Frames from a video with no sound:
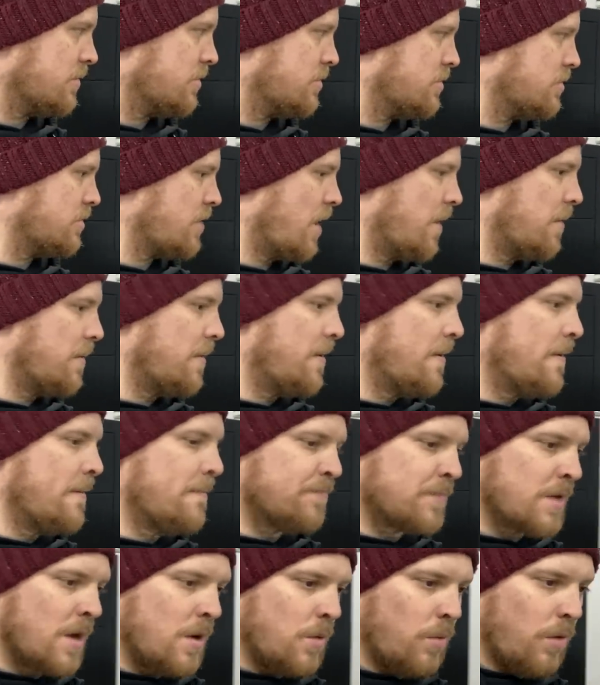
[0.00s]
So,
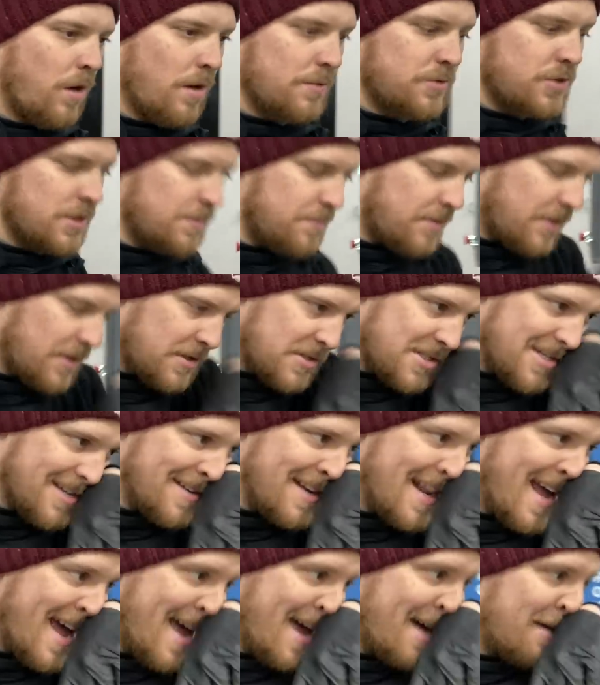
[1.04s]
what I'm jumping onto
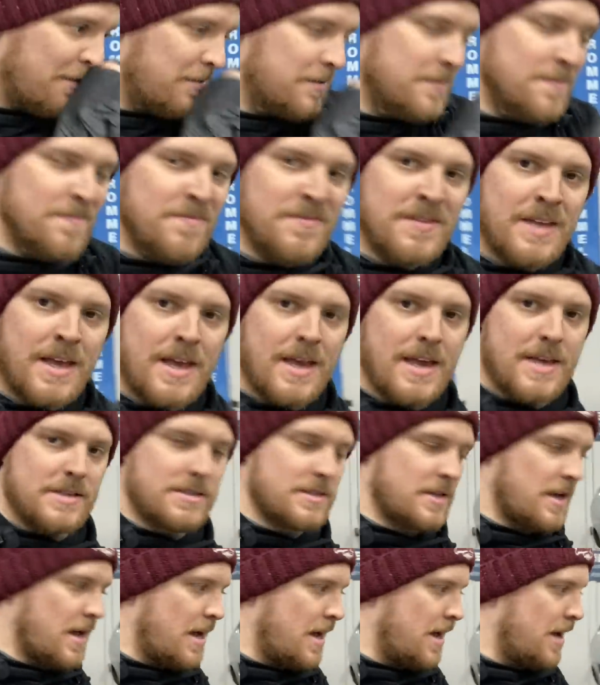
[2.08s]
now
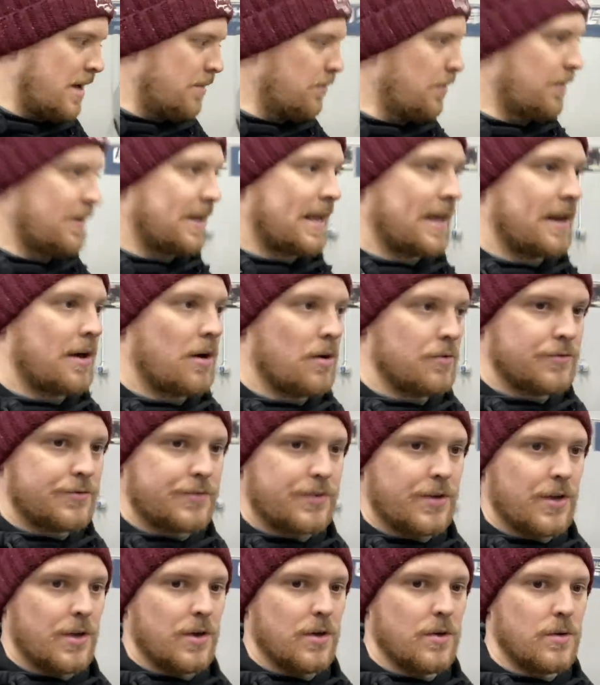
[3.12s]
is we want to get it
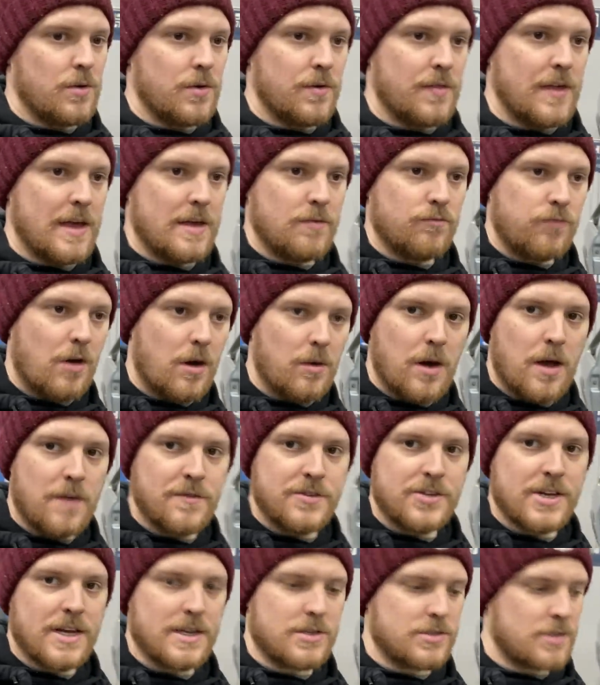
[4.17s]
onto the rollover
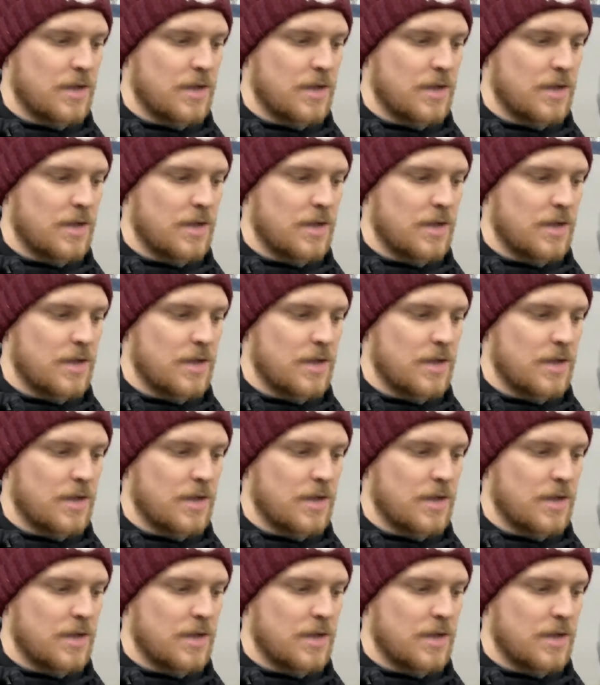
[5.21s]
jig.